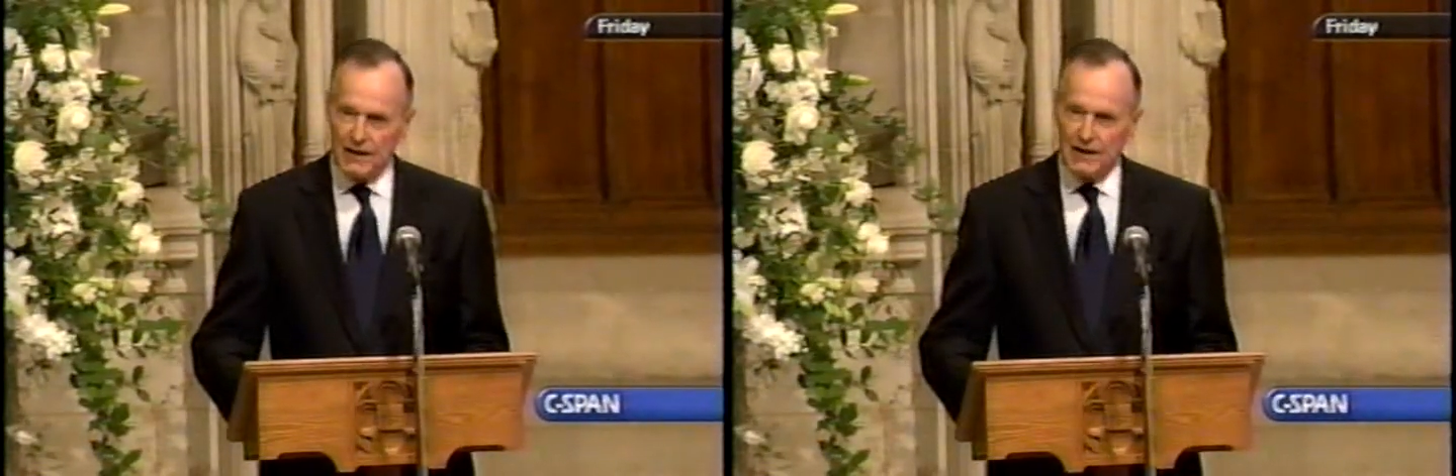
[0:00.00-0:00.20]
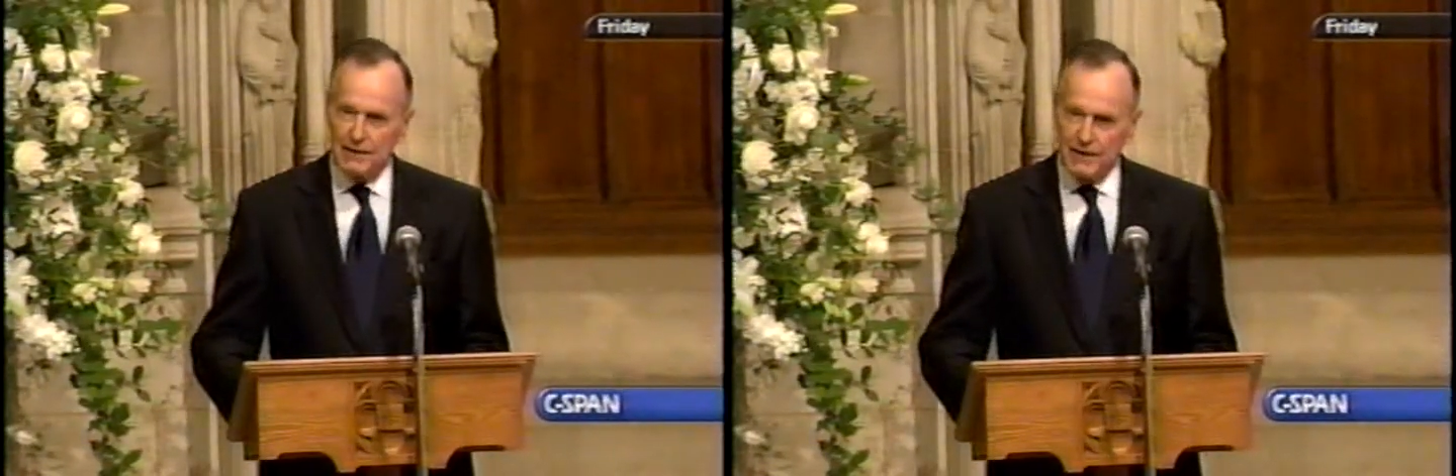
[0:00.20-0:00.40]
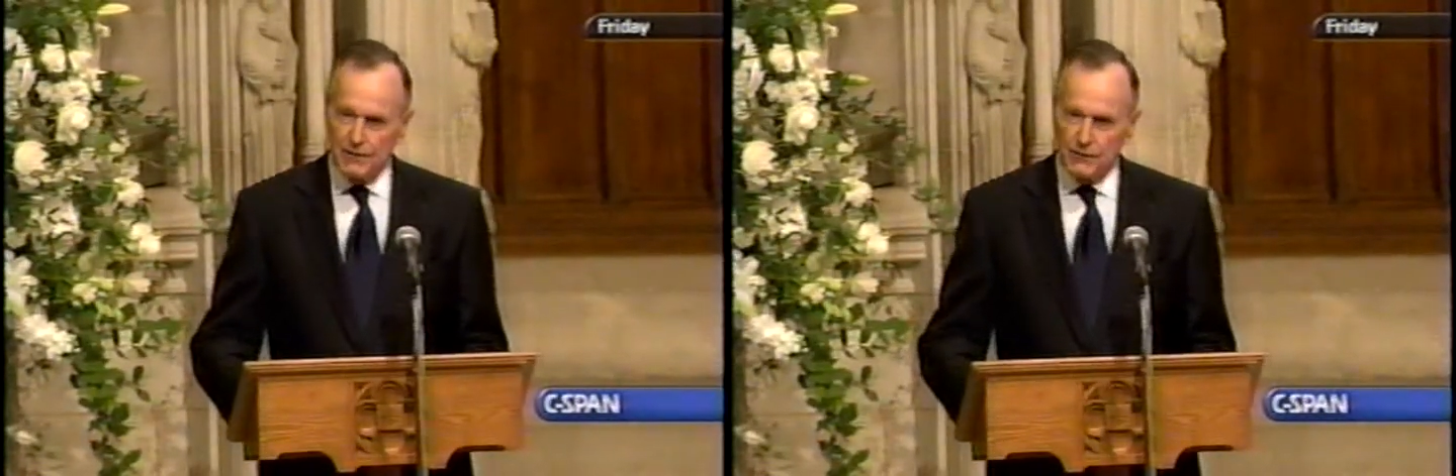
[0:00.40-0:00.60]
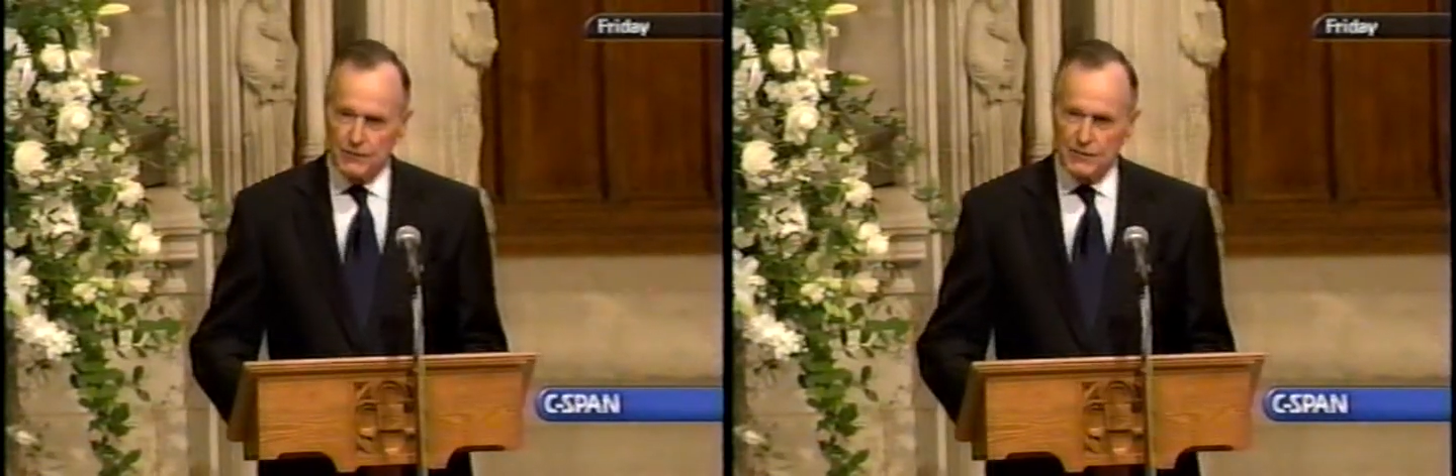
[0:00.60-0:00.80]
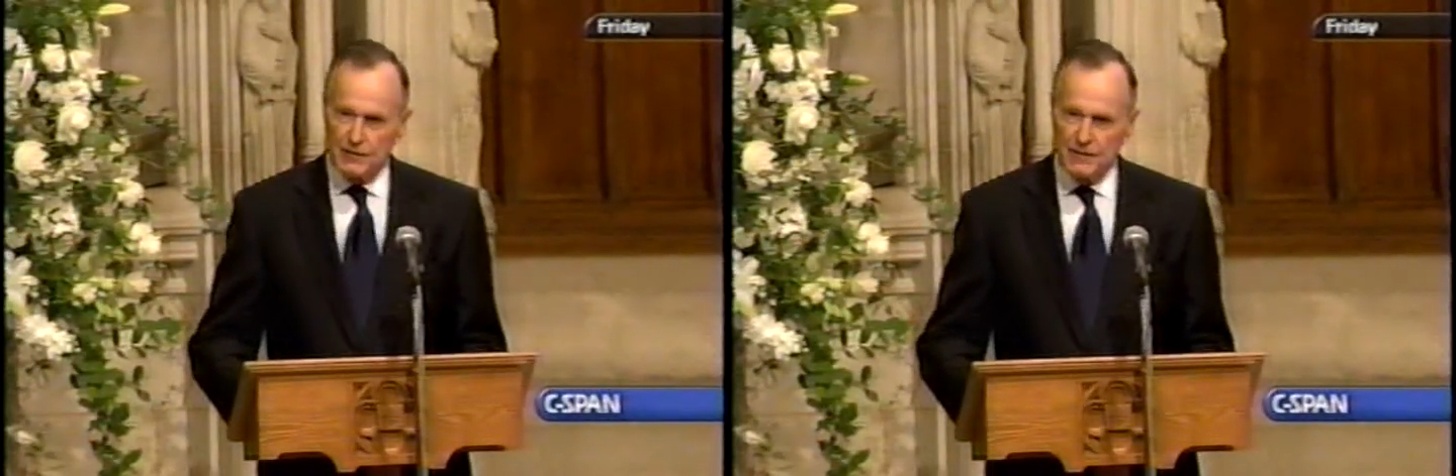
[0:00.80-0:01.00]
and
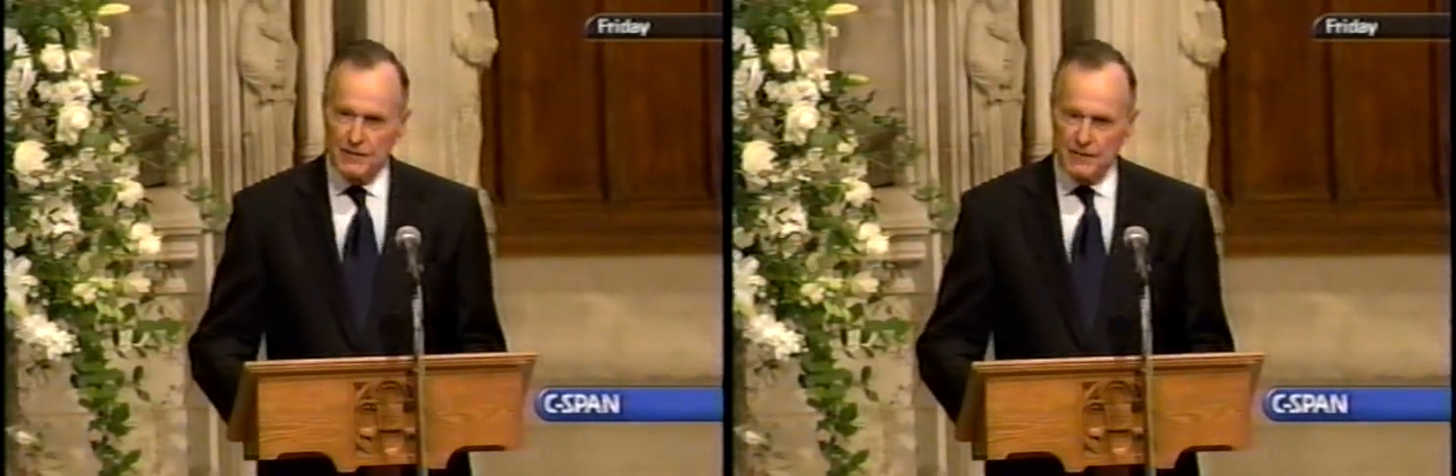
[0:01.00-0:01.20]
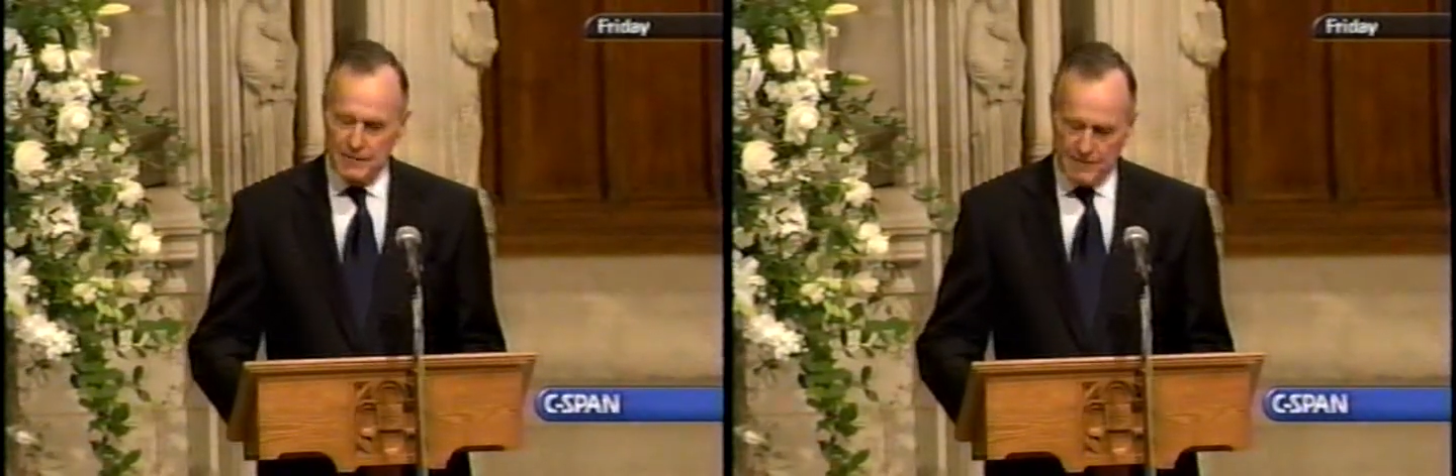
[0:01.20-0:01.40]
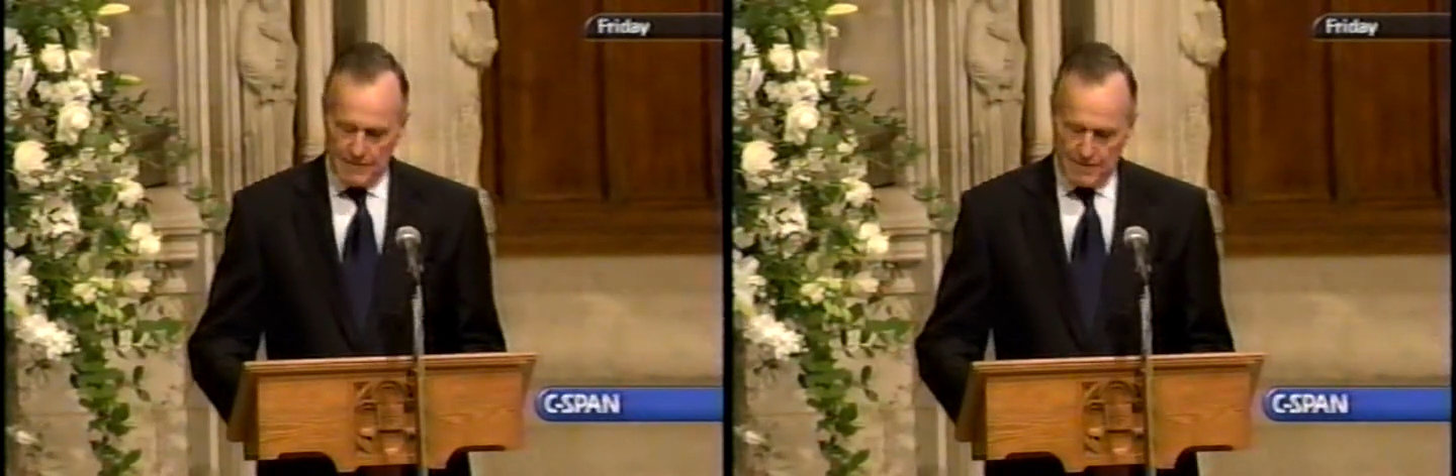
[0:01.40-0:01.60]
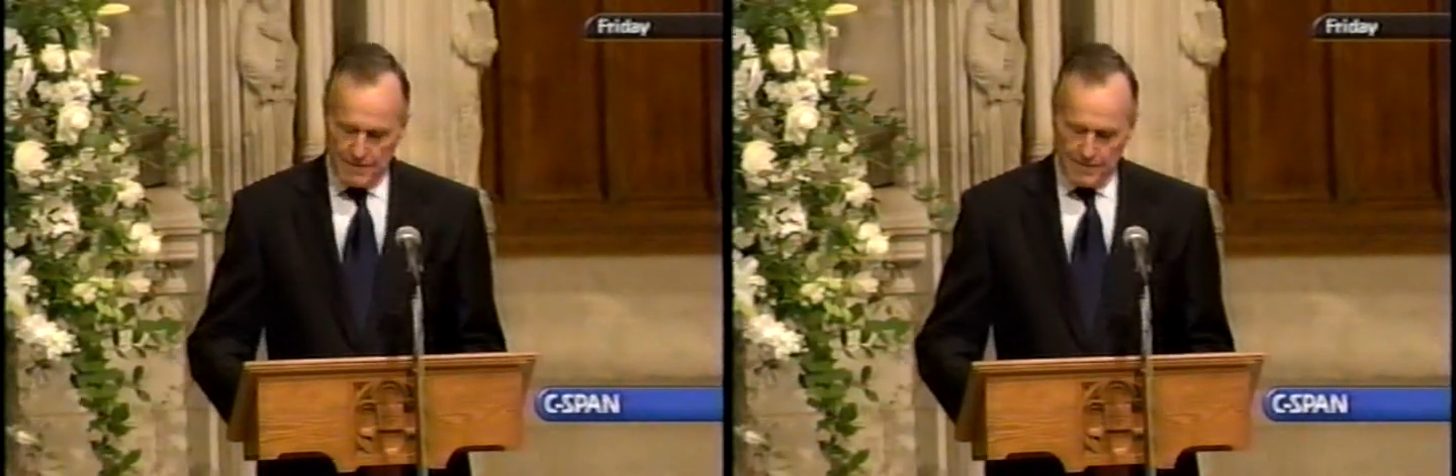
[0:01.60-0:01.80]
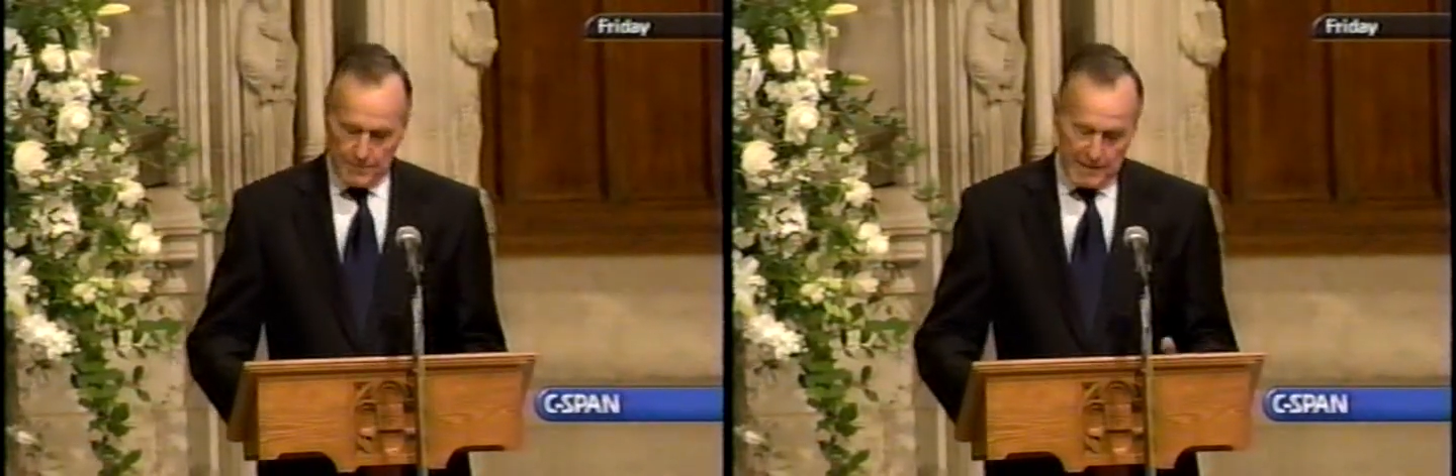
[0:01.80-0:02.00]
ideals.
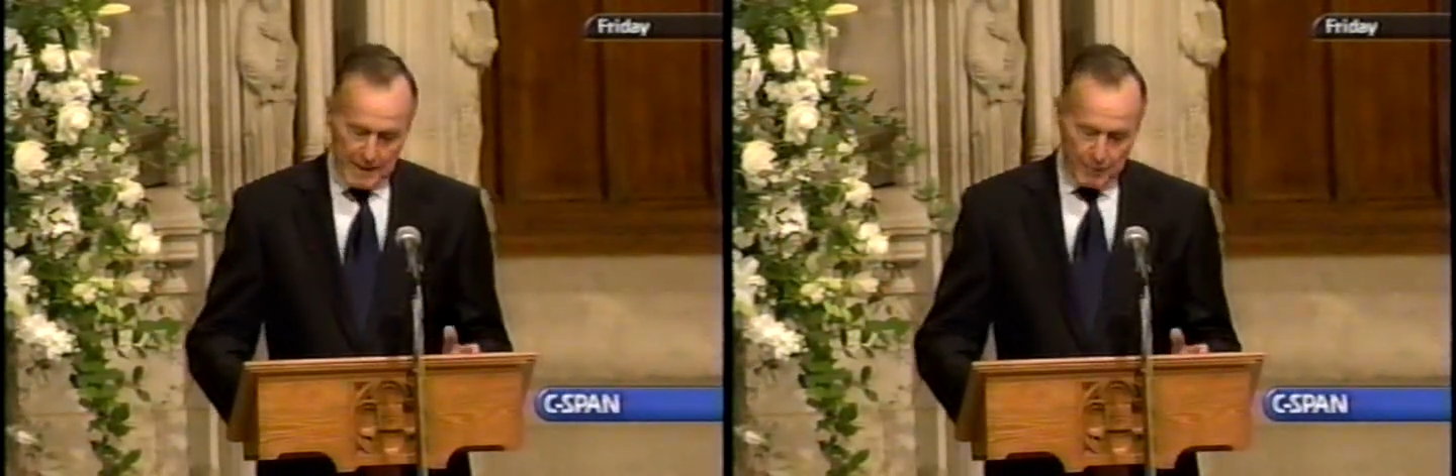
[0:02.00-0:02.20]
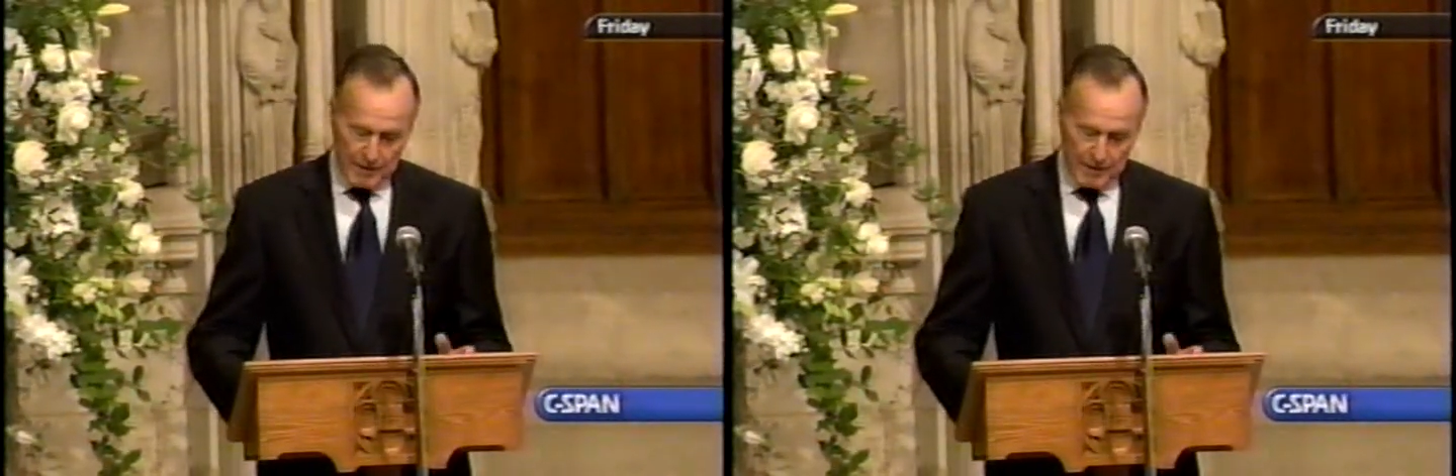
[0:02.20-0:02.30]
He